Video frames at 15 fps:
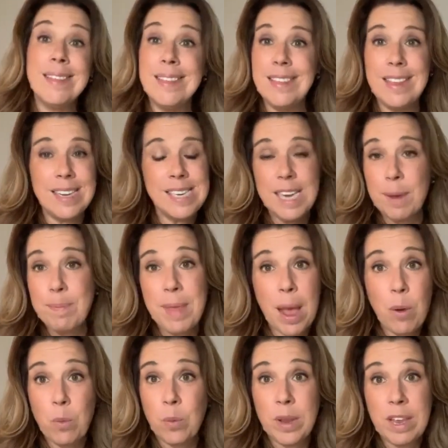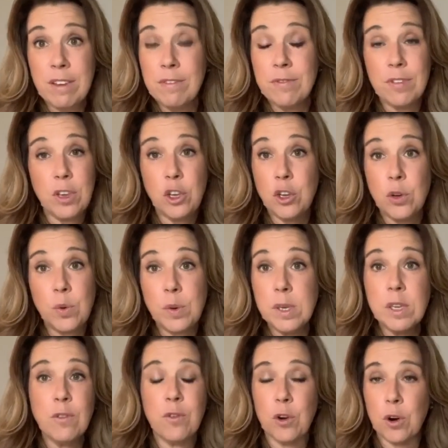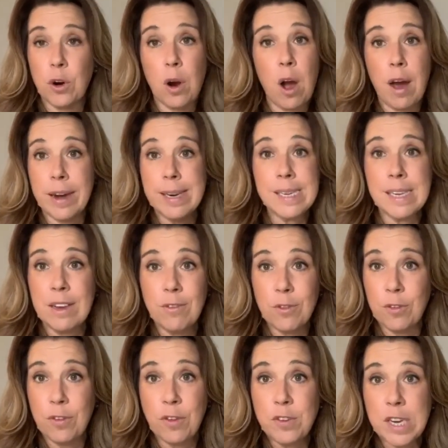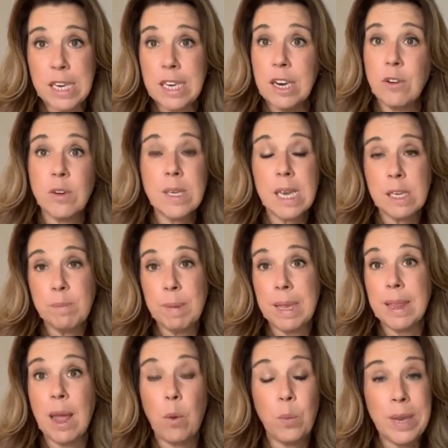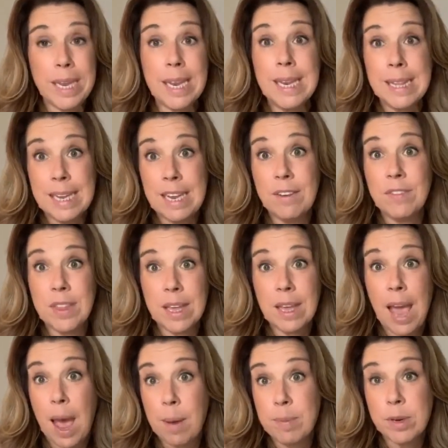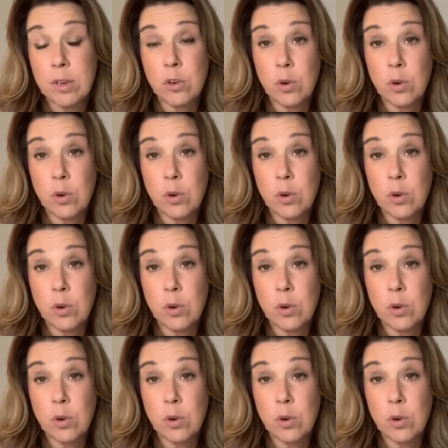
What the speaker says: The tip that we've used for, honestly, for 15 years has been that we leave the cabin